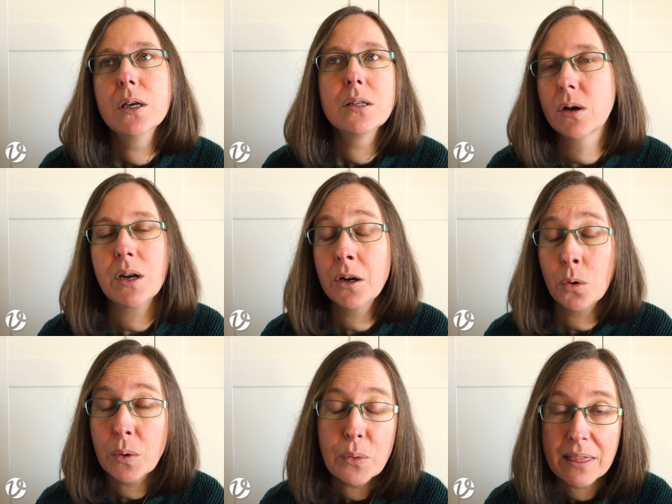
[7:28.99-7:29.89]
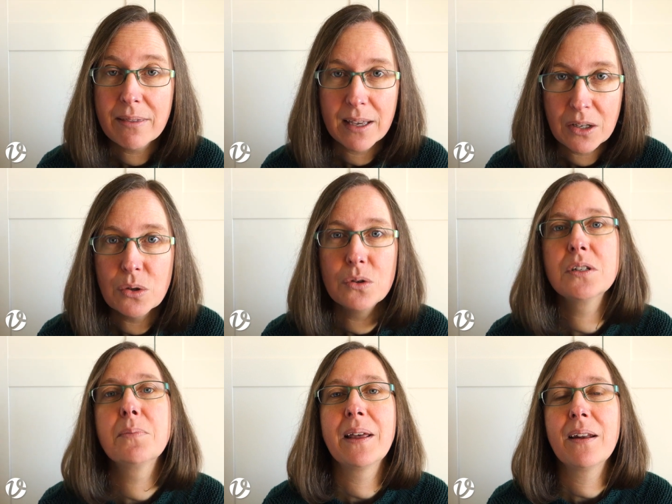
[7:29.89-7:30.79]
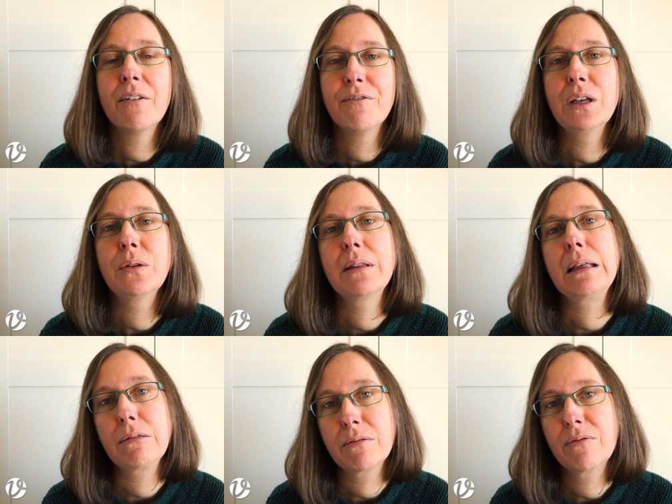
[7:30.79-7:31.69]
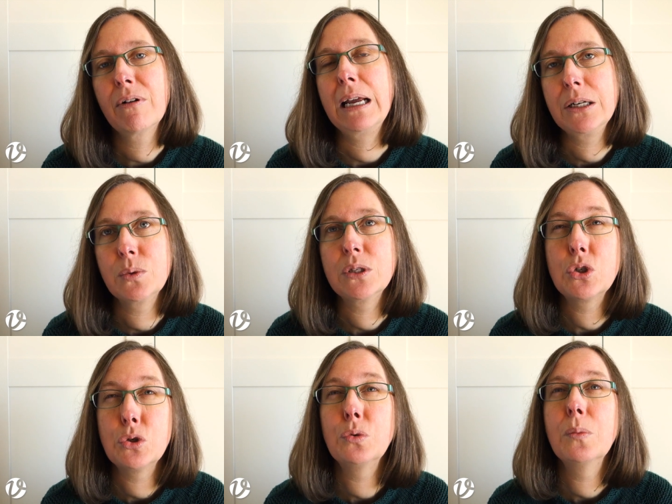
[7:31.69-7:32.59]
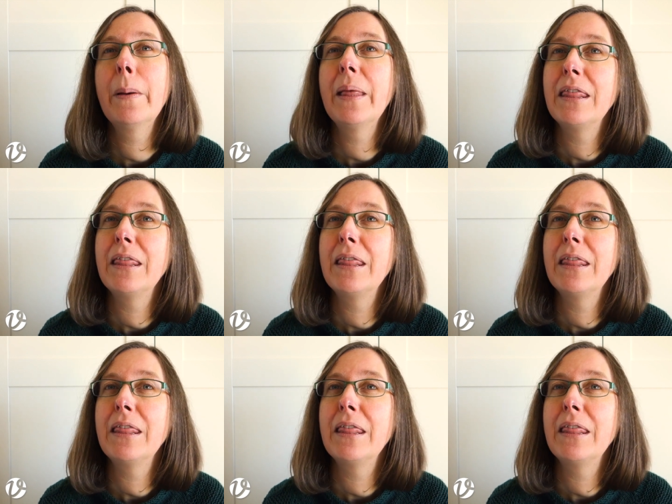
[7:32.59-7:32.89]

So I don't know what width they used, but I feel their thread was too